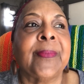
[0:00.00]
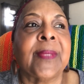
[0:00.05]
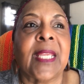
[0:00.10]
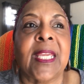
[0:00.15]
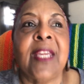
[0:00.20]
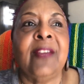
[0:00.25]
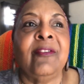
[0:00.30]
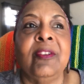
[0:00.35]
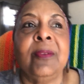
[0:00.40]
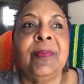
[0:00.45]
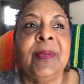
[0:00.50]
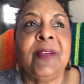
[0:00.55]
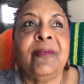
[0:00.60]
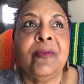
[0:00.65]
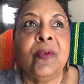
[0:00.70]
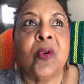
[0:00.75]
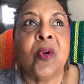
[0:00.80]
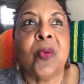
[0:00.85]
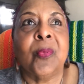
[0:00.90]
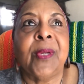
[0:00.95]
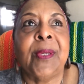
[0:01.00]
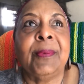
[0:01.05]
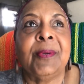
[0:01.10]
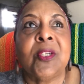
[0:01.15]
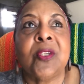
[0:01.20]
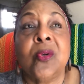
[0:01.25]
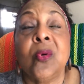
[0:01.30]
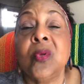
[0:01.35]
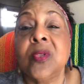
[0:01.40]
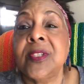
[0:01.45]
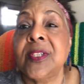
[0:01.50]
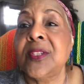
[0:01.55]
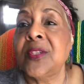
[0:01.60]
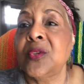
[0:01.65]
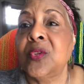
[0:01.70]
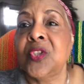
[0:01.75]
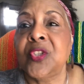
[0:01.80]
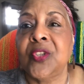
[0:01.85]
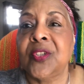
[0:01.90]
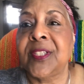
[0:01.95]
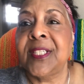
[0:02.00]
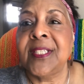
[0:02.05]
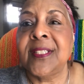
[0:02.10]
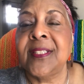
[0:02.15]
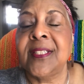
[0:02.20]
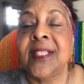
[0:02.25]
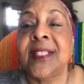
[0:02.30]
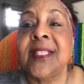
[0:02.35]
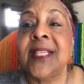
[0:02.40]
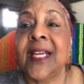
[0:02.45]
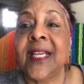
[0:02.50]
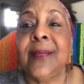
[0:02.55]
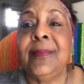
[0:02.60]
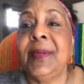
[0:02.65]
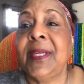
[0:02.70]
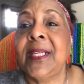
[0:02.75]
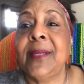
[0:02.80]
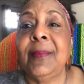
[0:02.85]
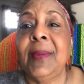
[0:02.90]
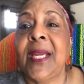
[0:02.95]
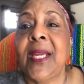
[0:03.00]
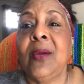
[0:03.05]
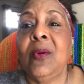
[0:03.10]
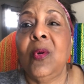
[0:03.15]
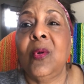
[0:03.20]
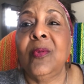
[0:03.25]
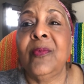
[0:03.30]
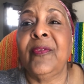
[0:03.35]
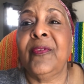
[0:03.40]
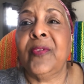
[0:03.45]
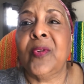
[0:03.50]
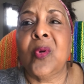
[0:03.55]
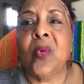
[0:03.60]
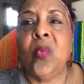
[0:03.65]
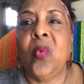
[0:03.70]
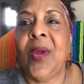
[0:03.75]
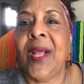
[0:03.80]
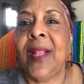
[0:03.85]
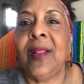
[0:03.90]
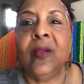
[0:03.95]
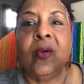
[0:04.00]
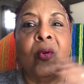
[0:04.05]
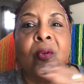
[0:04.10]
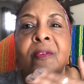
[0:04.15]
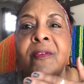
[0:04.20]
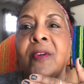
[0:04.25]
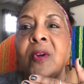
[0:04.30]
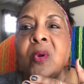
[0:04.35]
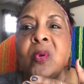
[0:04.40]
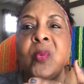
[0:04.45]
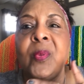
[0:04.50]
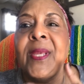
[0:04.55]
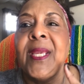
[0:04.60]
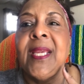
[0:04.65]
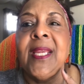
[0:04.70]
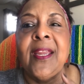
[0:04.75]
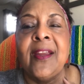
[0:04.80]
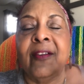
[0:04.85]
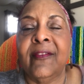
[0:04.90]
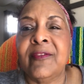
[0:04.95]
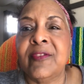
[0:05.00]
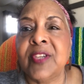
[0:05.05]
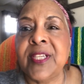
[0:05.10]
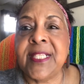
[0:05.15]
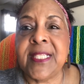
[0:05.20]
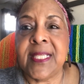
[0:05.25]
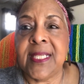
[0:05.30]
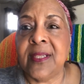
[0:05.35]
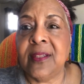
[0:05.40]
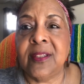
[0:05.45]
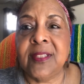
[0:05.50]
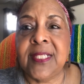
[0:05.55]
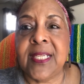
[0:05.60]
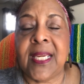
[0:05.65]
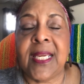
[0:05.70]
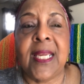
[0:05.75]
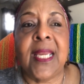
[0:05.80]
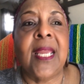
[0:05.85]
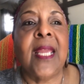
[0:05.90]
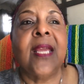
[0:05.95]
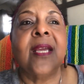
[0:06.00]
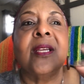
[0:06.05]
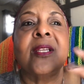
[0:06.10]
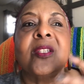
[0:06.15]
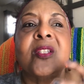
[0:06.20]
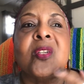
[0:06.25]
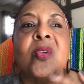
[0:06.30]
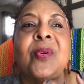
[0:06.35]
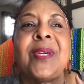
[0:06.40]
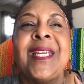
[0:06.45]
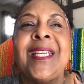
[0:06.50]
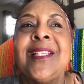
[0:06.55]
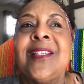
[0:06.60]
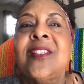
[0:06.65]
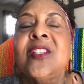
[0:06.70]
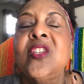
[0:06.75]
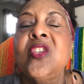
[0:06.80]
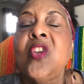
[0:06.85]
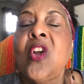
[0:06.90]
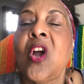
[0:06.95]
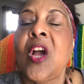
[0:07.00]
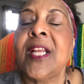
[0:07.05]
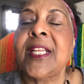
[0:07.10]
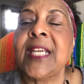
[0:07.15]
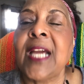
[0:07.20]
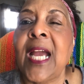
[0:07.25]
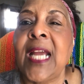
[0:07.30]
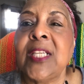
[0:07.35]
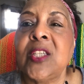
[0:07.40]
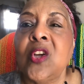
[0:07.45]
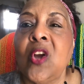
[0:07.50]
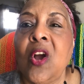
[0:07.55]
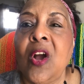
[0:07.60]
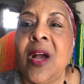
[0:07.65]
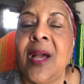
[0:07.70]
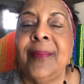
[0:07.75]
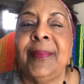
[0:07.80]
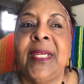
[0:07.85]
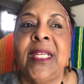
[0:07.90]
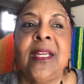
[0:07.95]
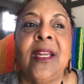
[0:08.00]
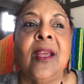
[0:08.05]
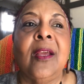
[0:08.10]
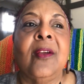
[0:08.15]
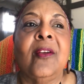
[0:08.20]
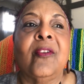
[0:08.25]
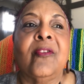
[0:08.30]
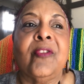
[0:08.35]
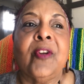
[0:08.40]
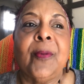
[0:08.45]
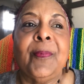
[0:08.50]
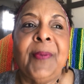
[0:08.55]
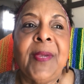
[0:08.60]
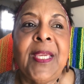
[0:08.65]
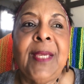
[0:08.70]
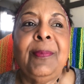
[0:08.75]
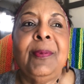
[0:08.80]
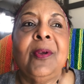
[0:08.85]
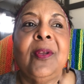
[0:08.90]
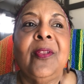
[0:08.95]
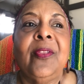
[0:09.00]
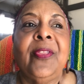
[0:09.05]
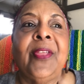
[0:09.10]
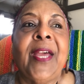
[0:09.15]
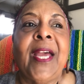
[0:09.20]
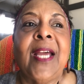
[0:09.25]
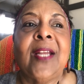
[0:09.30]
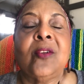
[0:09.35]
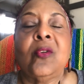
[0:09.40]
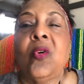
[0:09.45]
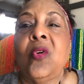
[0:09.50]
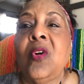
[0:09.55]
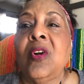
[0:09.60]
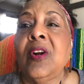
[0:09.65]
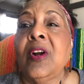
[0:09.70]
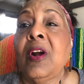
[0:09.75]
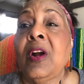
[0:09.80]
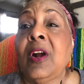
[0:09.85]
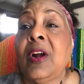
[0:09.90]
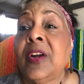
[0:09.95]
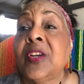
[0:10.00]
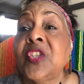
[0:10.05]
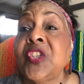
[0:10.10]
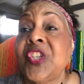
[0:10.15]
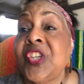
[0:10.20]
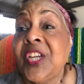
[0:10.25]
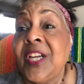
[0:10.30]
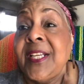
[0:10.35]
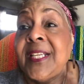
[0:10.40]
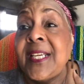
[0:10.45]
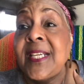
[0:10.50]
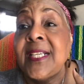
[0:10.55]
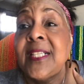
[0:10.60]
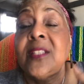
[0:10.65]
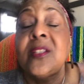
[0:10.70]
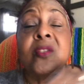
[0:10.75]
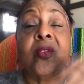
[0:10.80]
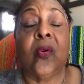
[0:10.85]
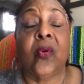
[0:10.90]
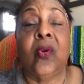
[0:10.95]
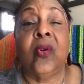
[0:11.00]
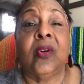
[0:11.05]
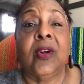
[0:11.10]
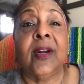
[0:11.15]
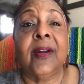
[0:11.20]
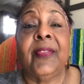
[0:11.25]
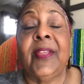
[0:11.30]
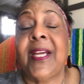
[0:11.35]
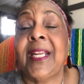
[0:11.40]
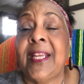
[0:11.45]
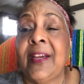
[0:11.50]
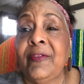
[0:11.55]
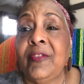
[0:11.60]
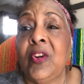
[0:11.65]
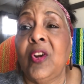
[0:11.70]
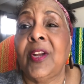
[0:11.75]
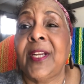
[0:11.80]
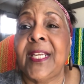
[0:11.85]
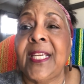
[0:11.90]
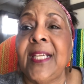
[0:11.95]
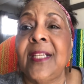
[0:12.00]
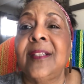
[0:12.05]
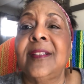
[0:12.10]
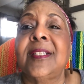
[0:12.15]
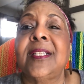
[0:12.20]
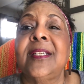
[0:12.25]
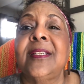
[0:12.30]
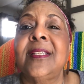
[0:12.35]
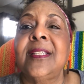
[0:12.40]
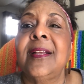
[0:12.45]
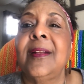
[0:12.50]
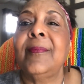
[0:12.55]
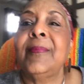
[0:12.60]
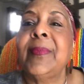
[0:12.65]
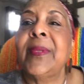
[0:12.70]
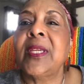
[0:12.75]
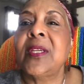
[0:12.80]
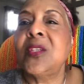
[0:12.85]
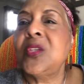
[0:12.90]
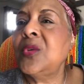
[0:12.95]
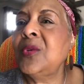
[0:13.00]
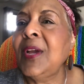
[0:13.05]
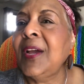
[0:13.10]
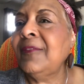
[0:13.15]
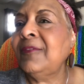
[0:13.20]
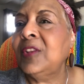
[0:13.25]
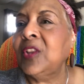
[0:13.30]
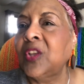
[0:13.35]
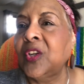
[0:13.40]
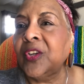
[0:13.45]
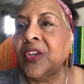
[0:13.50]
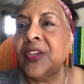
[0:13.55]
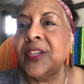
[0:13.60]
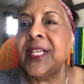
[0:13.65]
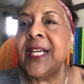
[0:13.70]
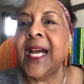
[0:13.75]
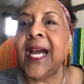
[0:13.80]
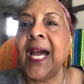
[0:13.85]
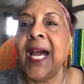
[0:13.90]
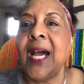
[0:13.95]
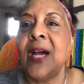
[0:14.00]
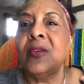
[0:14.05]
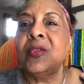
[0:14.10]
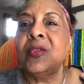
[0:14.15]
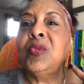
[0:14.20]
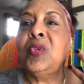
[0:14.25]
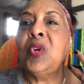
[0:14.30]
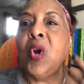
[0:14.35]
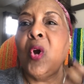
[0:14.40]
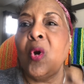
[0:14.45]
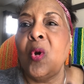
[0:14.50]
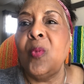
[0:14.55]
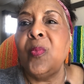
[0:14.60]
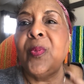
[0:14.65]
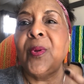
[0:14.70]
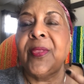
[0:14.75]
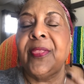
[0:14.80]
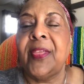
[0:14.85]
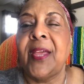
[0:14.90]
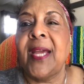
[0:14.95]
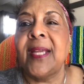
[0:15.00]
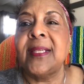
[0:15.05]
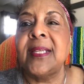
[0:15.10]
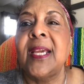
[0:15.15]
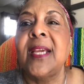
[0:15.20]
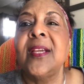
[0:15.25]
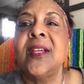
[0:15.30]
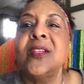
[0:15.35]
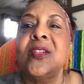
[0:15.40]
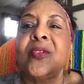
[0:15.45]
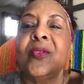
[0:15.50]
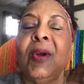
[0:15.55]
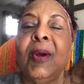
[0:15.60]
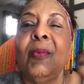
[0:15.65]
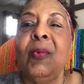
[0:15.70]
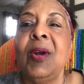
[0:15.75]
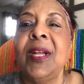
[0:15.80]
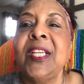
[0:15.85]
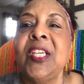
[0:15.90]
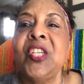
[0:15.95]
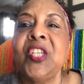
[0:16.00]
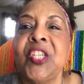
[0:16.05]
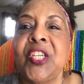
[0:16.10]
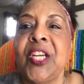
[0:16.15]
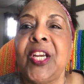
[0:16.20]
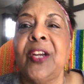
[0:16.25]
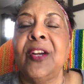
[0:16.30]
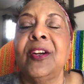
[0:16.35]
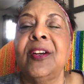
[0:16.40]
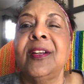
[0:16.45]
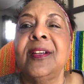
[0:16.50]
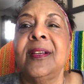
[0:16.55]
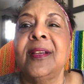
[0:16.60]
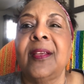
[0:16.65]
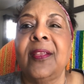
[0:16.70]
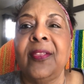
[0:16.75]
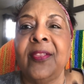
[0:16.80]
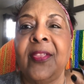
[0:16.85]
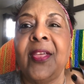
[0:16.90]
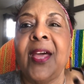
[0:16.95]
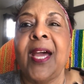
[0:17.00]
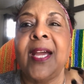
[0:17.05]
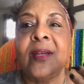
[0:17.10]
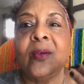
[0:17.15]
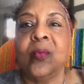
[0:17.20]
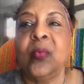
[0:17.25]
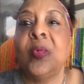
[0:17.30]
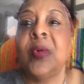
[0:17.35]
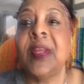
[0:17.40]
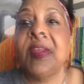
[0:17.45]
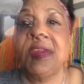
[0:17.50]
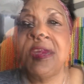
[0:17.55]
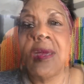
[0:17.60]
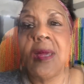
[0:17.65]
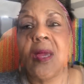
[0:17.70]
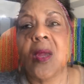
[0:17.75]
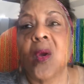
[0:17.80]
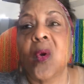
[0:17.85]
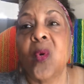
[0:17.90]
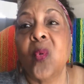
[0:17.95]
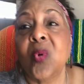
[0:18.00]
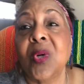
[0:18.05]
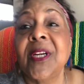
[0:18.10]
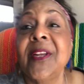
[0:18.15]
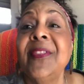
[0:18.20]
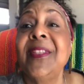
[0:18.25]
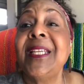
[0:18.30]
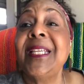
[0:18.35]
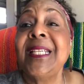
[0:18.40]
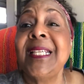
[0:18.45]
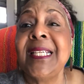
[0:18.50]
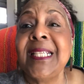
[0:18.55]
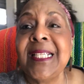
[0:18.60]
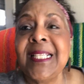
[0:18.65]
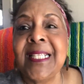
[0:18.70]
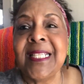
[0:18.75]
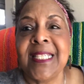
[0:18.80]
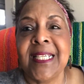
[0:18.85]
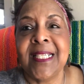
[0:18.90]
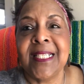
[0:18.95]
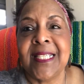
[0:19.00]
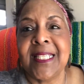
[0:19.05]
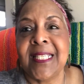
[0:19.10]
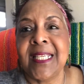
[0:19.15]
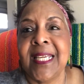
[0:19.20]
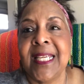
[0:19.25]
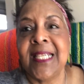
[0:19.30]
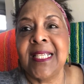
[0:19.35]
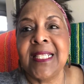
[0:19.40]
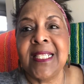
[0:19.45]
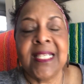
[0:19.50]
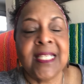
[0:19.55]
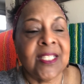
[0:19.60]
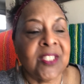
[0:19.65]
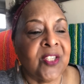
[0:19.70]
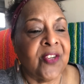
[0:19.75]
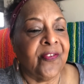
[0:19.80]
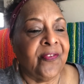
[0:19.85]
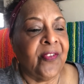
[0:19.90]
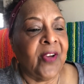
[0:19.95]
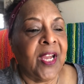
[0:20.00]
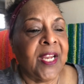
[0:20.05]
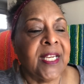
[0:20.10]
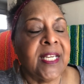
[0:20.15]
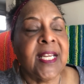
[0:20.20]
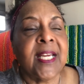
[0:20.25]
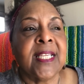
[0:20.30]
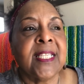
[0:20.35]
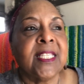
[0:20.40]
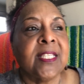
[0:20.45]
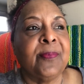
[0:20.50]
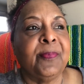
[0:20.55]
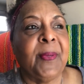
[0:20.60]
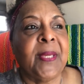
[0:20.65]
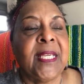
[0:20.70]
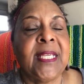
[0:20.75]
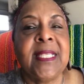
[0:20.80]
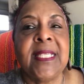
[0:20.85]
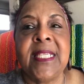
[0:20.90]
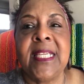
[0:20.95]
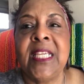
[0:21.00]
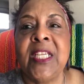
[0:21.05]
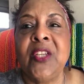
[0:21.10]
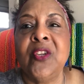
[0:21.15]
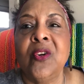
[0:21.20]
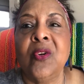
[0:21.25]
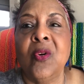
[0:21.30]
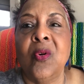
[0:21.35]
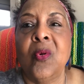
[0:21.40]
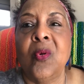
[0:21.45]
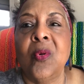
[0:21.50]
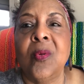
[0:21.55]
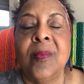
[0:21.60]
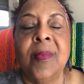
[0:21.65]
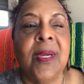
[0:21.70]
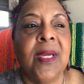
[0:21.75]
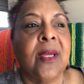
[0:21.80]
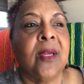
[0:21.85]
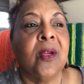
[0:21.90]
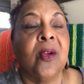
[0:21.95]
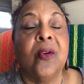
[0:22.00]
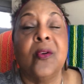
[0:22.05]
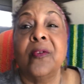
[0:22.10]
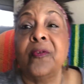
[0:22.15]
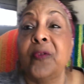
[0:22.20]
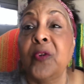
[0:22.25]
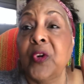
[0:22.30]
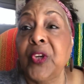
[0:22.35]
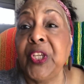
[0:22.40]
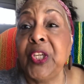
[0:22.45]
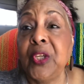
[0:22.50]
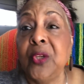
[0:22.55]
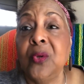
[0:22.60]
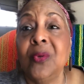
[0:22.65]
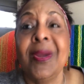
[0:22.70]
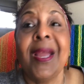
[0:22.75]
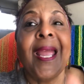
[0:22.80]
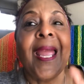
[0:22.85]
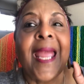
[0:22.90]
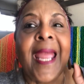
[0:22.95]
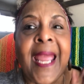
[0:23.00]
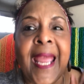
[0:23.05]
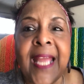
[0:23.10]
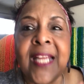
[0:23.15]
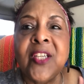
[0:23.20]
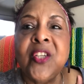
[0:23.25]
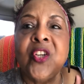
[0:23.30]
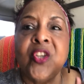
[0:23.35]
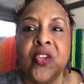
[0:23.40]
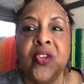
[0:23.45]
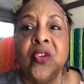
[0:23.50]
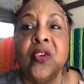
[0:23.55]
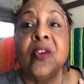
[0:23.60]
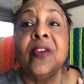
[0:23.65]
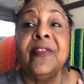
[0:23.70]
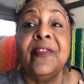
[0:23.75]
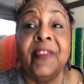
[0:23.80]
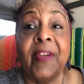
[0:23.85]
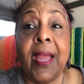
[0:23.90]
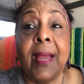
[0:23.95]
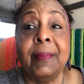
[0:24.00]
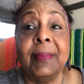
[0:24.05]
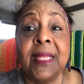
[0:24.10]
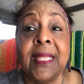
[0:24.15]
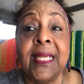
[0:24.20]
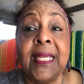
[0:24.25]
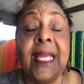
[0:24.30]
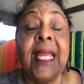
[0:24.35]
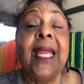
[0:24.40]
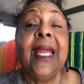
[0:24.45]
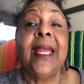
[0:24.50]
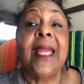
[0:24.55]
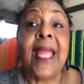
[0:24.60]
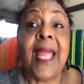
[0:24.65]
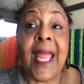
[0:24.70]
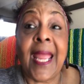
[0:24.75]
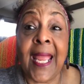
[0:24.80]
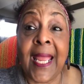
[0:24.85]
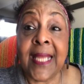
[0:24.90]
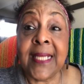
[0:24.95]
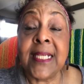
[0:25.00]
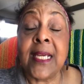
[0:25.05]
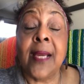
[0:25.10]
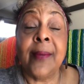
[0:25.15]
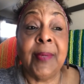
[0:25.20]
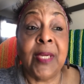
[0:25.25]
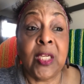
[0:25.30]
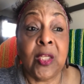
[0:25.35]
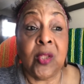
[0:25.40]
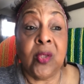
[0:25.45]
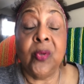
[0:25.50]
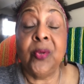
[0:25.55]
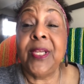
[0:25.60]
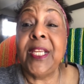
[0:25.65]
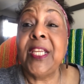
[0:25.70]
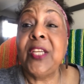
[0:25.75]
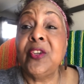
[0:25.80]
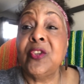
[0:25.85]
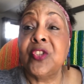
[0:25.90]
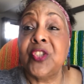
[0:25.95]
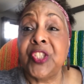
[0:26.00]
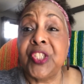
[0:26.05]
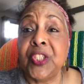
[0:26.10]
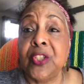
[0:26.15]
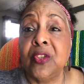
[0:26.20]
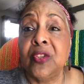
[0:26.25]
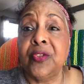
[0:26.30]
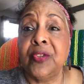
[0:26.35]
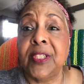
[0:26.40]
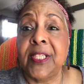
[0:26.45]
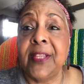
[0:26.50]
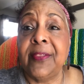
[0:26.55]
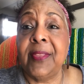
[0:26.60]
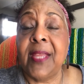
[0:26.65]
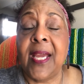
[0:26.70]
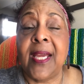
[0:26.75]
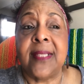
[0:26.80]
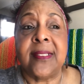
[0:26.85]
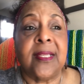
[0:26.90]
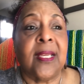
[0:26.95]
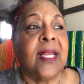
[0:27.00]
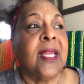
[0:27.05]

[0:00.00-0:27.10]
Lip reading: Even before we were told to social distance, I'd been in my home for well over a week every single day. So it's not uncommon for people that are shut-ins or that have chronic illness to have learned how cope with that. So I want to share that with you. One of the easiest things is to find a space in your home for you and your family, and I'm including your children in that,